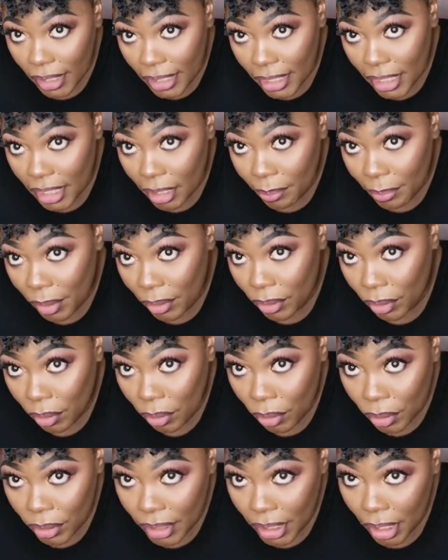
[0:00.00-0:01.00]
and then I'm going to
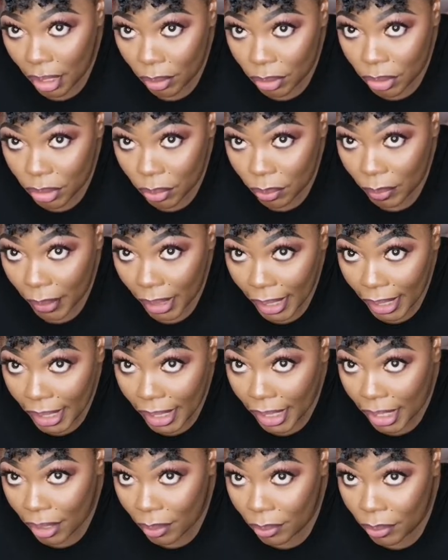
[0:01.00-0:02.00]
go down to my
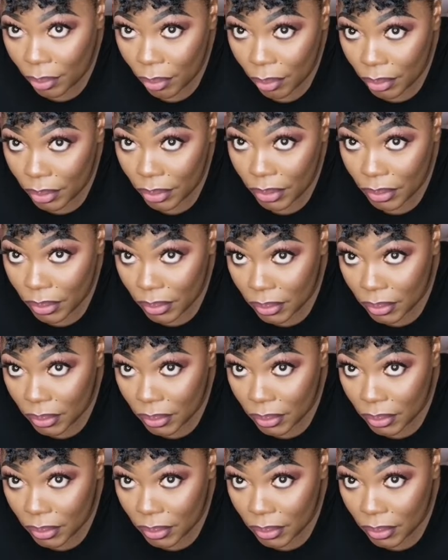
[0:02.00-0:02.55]
hair root